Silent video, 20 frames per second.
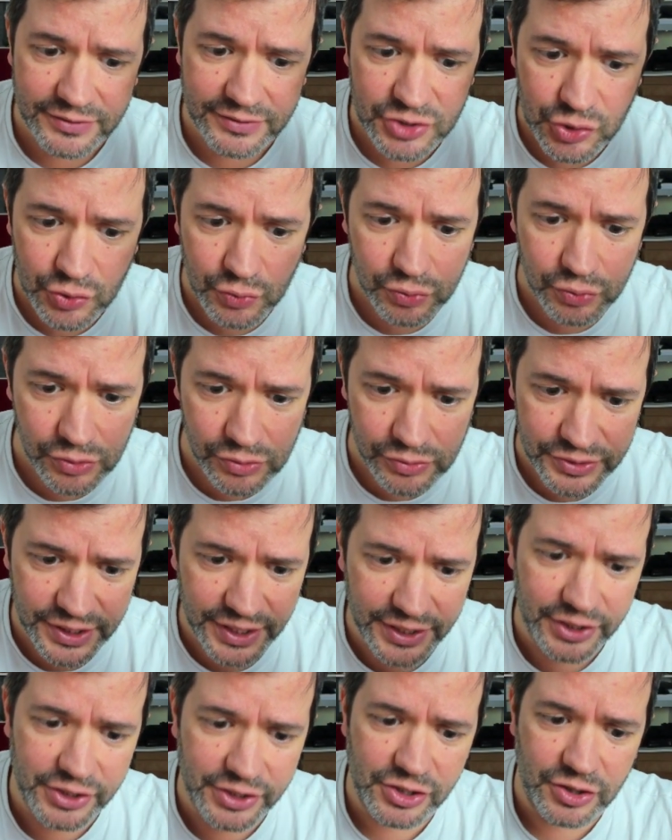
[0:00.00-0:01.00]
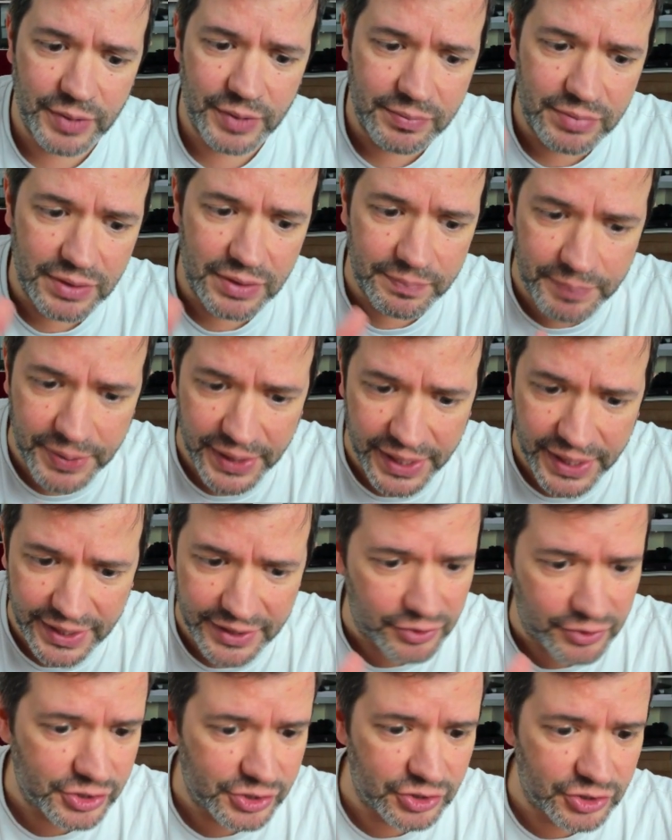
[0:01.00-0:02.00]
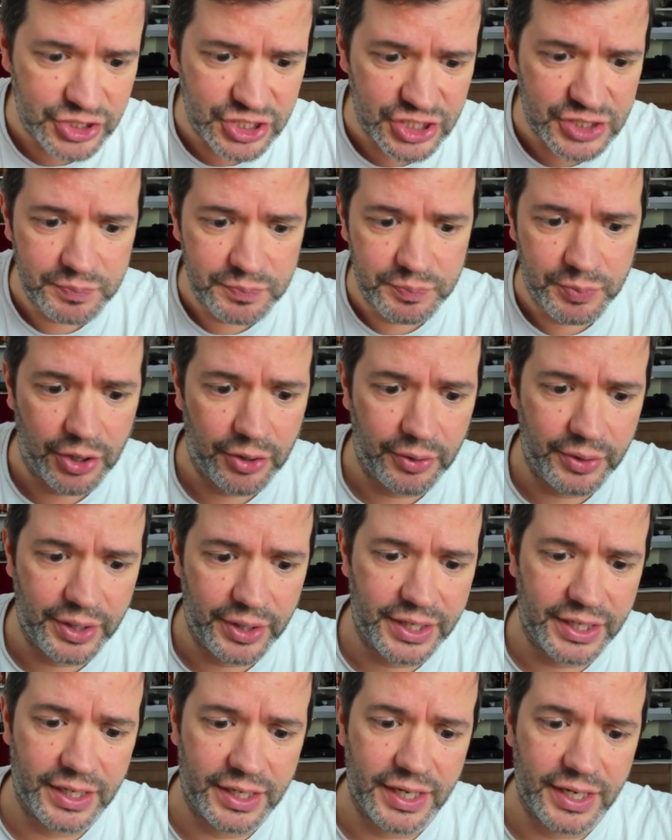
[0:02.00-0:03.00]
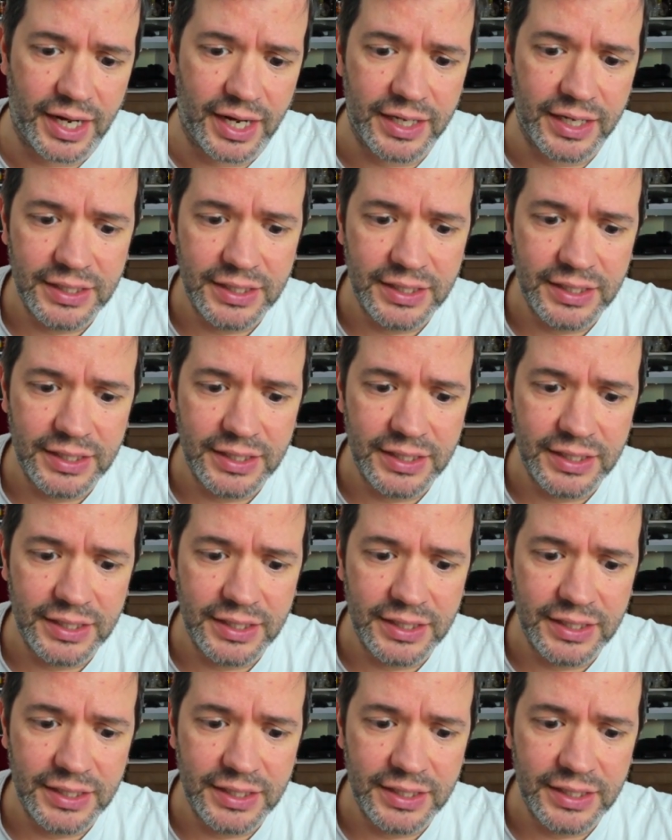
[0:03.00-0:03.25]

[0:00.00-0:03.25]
too wounded and you're maybe pinned or you're just buried in a